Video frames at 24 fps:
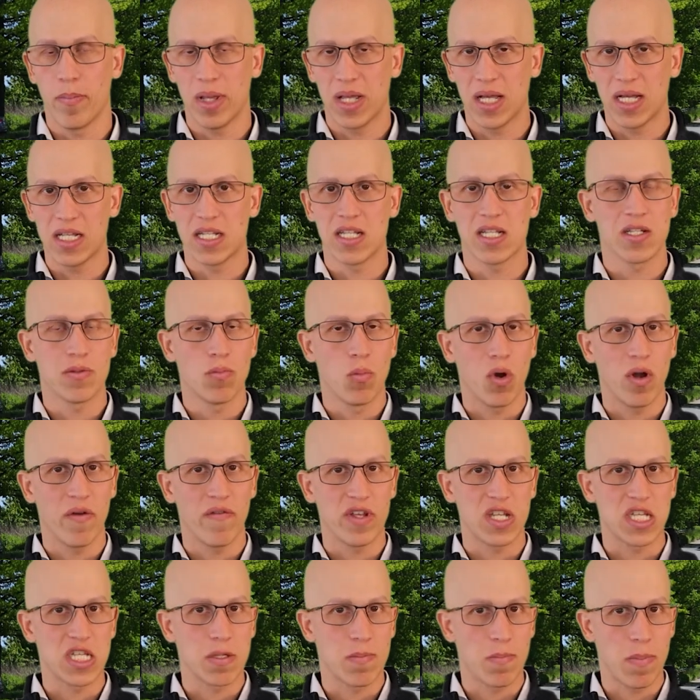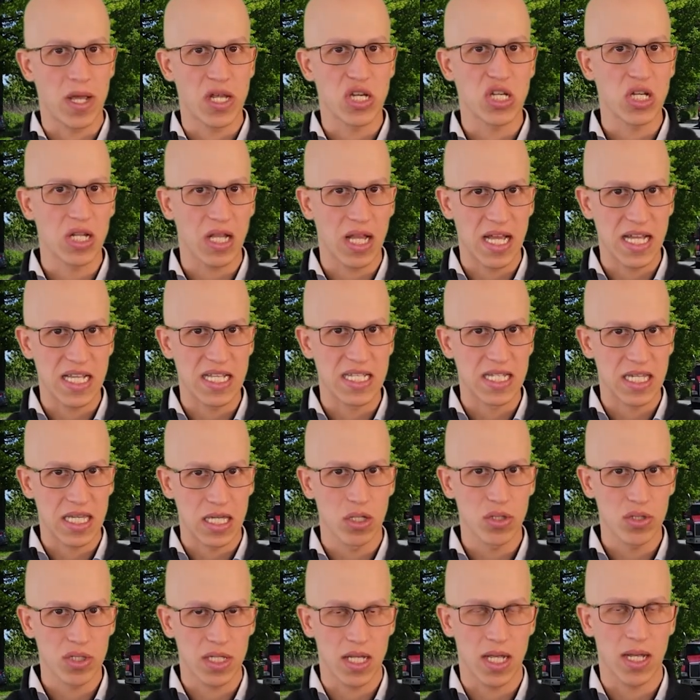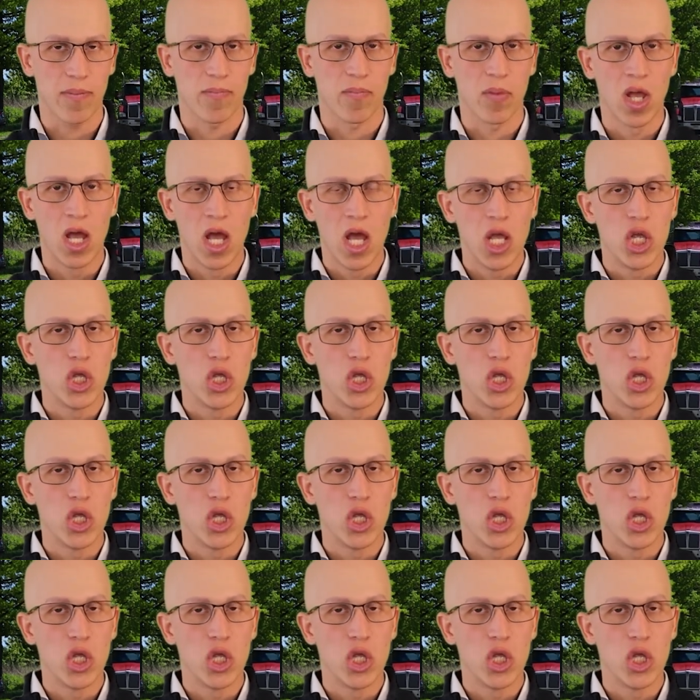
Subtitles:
Because it's more of a specialized skill set,